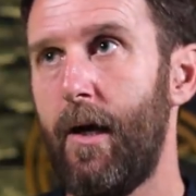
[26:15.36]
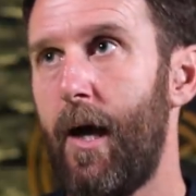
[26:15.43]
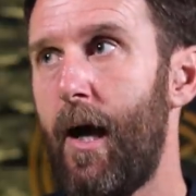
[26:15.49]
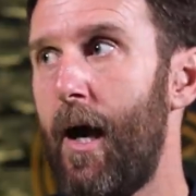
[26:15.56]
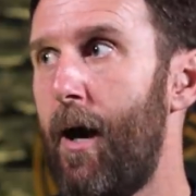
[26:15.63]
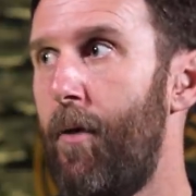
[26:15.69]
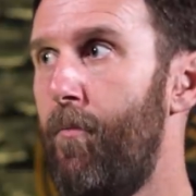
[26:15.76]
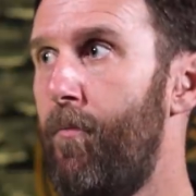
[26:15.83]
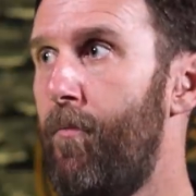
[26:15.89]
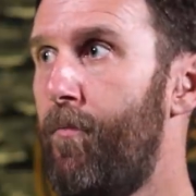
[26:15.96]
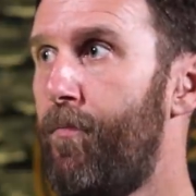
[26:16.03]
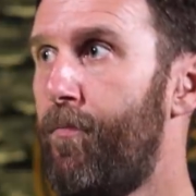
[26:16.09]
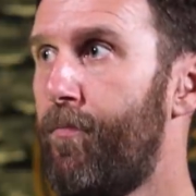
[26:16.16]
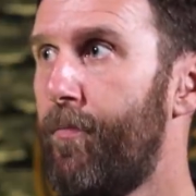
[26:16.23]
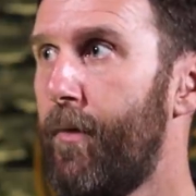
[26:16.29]
um,
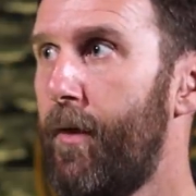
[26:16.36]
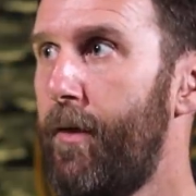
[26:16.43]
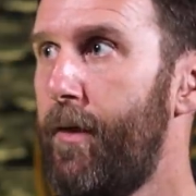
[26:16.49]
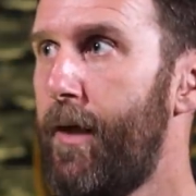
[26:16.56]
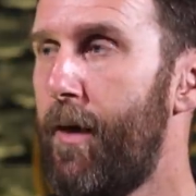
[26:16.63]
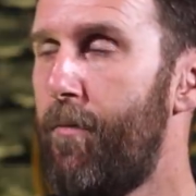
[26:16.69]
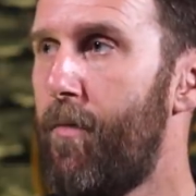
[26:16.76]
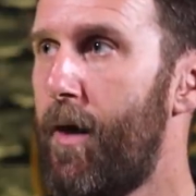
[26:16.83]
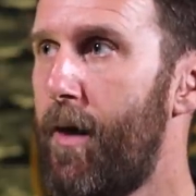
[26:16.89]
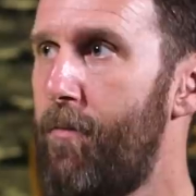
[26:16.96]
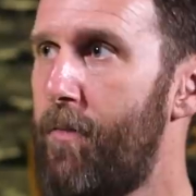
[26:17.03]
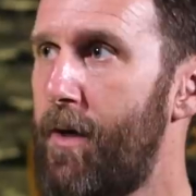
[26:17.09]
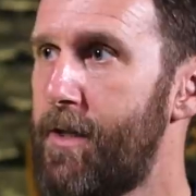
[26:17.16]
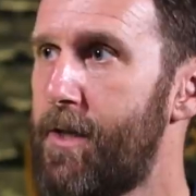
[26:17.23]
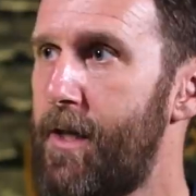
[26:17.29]
yeah, my,
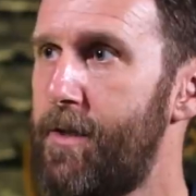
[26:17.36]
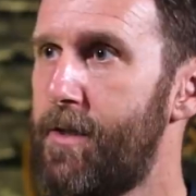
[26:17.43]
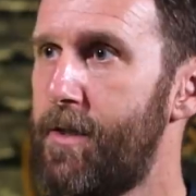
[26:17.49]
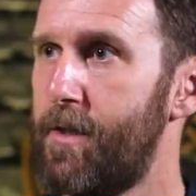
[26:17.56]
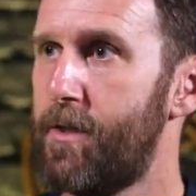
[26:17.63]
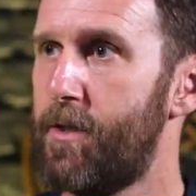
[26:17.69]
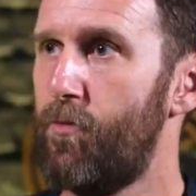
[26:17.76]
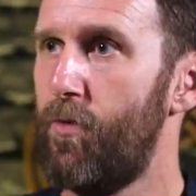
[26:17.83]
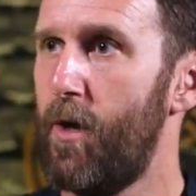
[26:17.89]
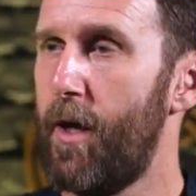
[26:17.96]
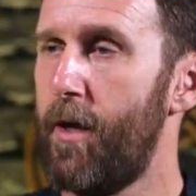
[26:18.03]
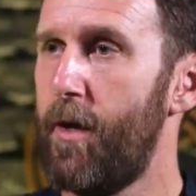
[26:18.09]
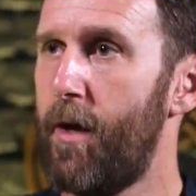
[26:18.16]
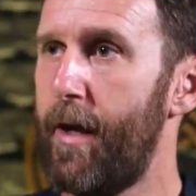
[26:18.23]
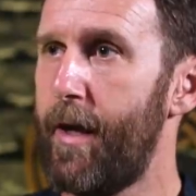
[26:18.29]
my sense is it's a really
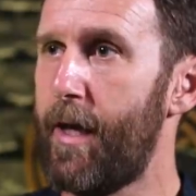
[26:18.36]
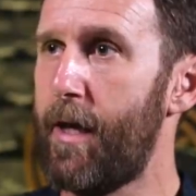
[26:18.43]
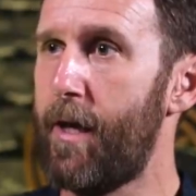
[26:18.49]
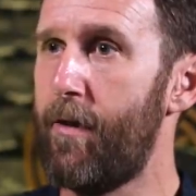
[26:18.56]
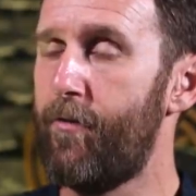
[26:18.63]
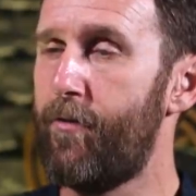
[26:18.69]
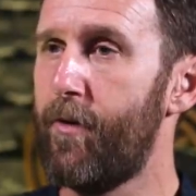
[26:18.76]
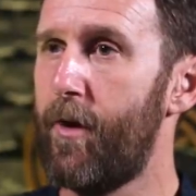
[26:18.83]
naive